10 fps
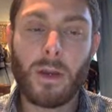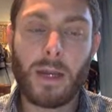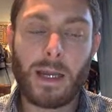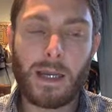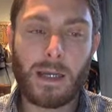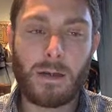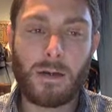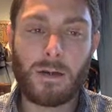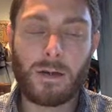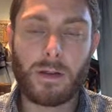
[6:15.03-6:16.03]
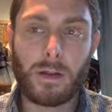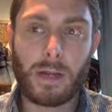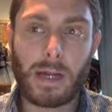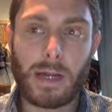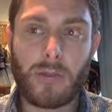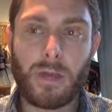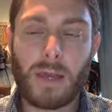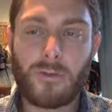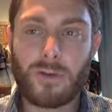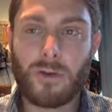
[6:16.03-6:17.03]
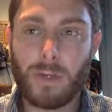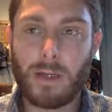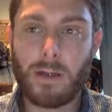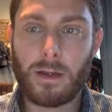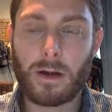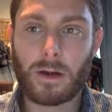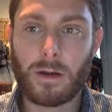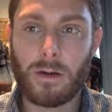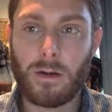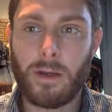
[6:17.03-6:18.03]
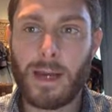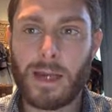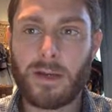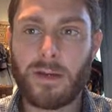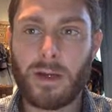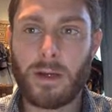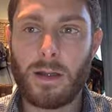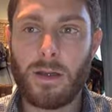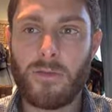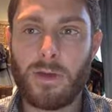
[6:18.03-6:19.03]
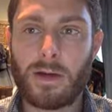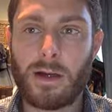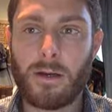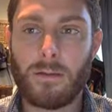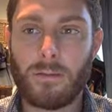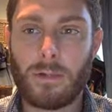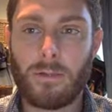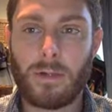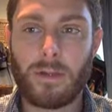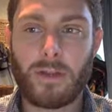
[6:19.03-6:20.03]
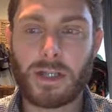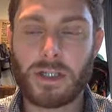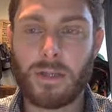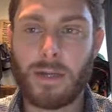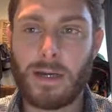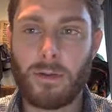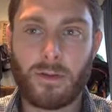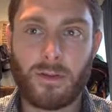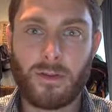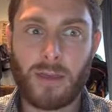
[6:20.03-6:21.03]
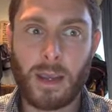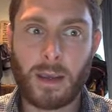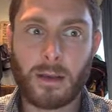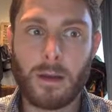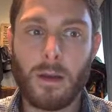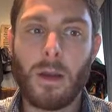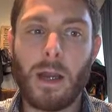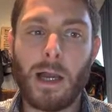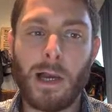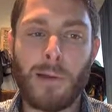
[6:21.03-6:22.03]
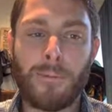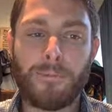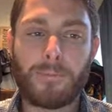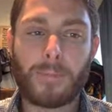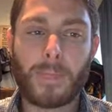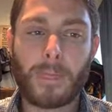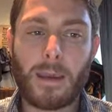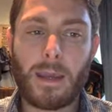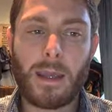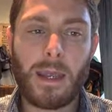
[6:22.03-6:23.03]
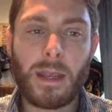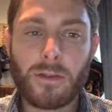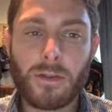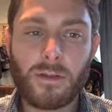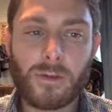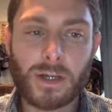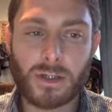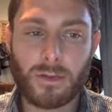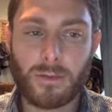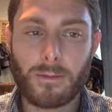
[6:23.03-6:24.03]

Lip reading: And after you read the article and you annotate it and you figure out, well, what's it actually about, what's it saying, answer these questions.